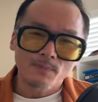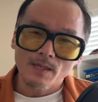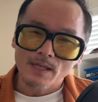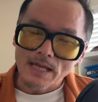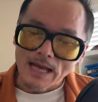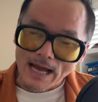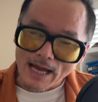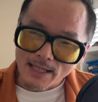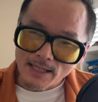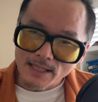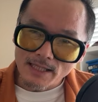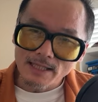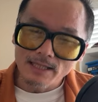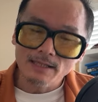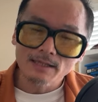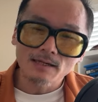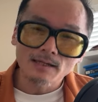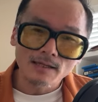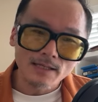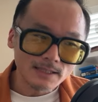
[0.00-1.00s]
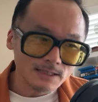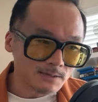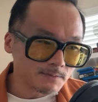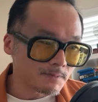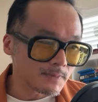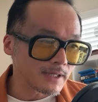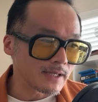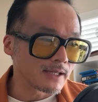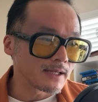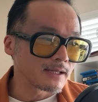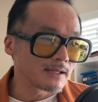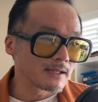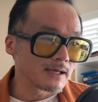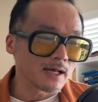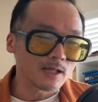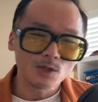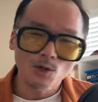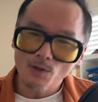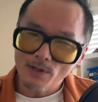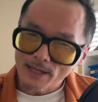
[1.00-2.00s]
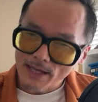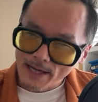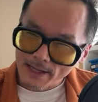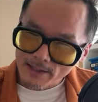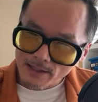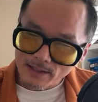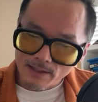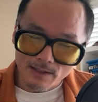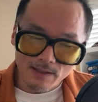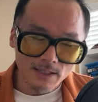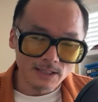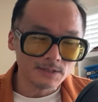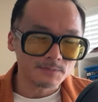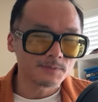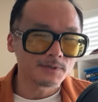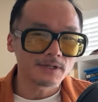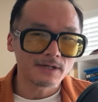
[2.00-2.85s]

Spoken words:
Kathy Gillespie, hello, Kathy Gillespie,